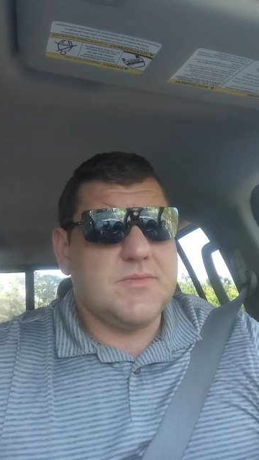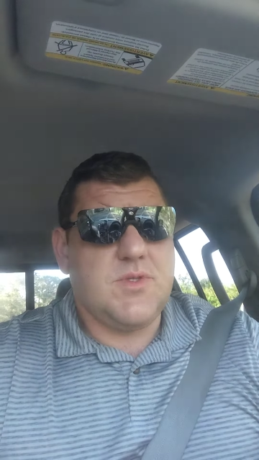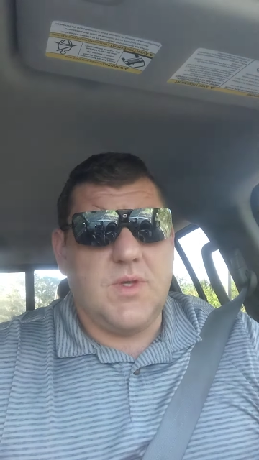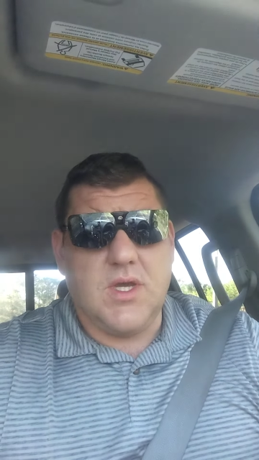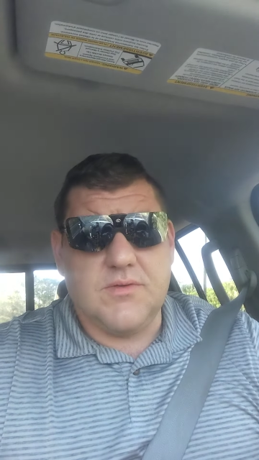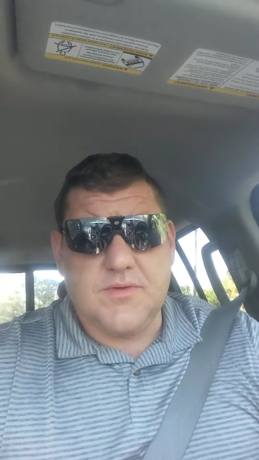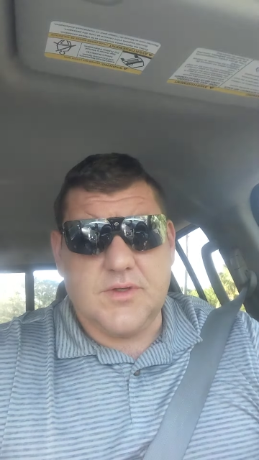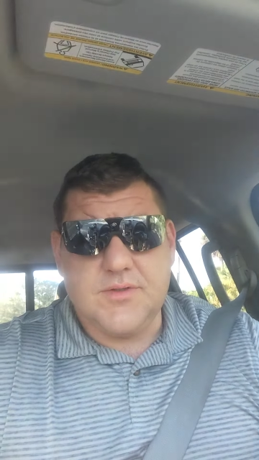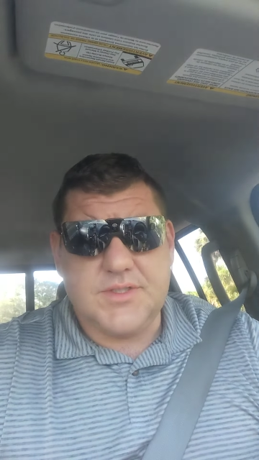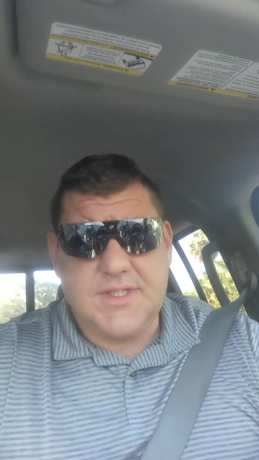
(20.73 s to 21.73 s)
Too young
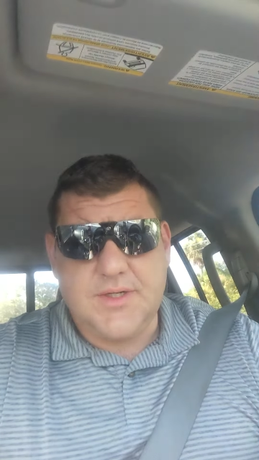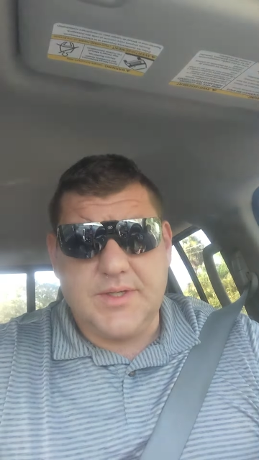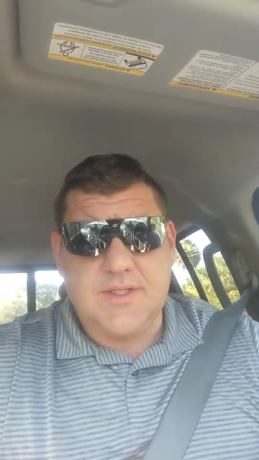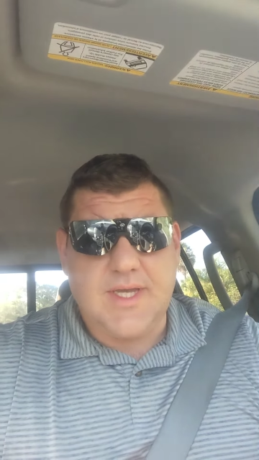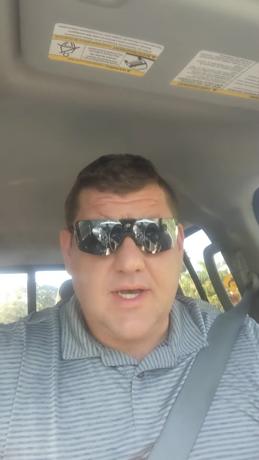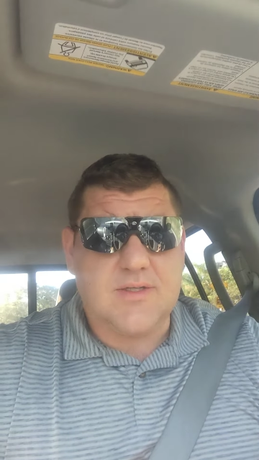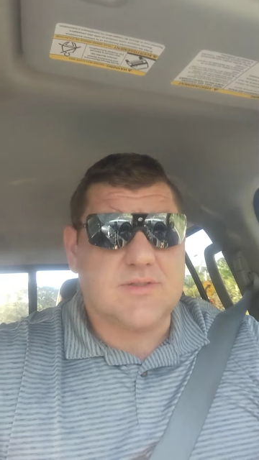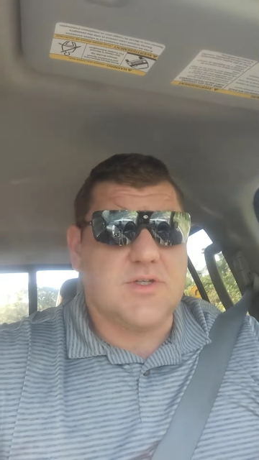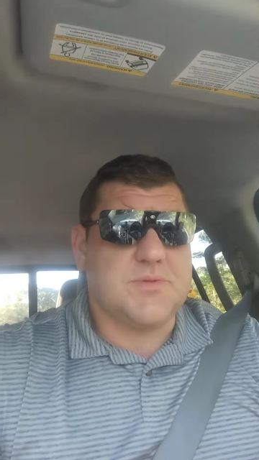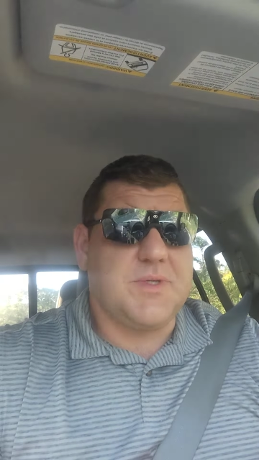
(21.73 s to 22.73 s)
for just sitting around at the house.
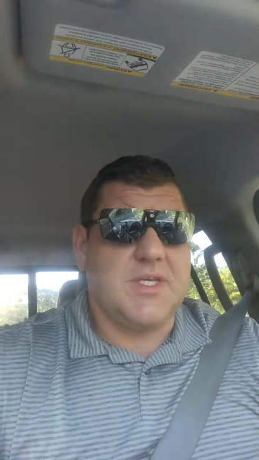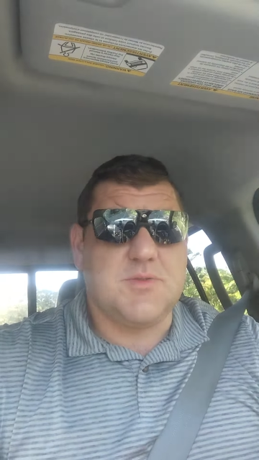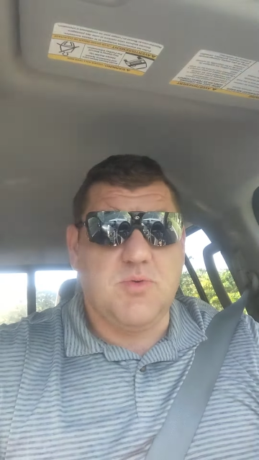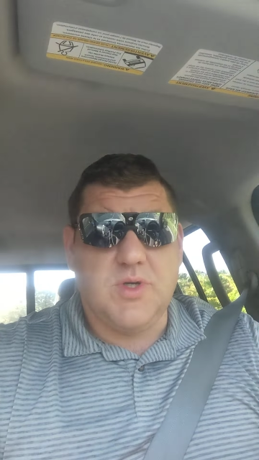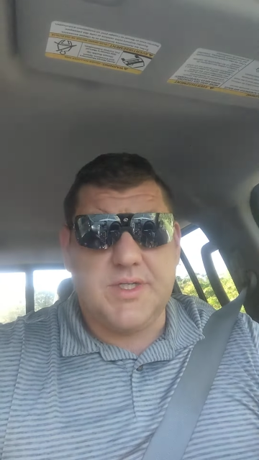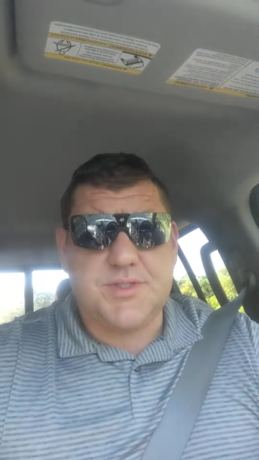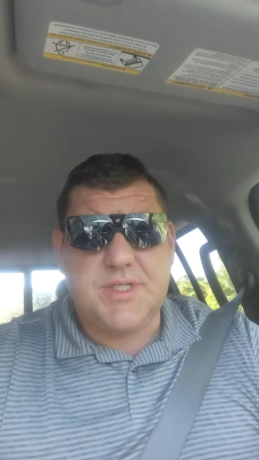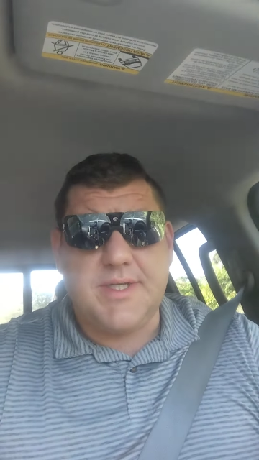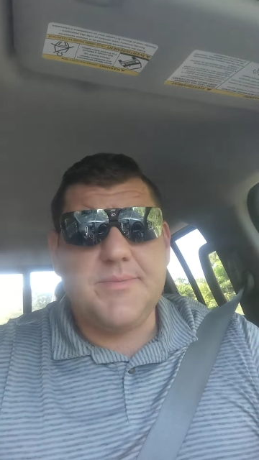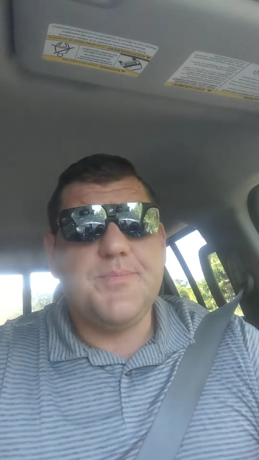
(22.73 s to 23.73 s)
Trust me, it gets boring as
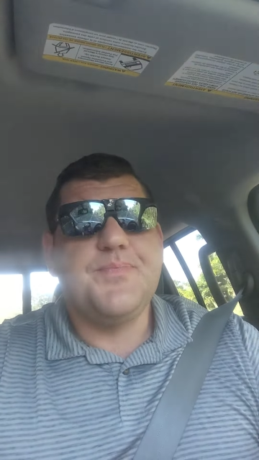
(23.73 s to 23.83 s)
shit.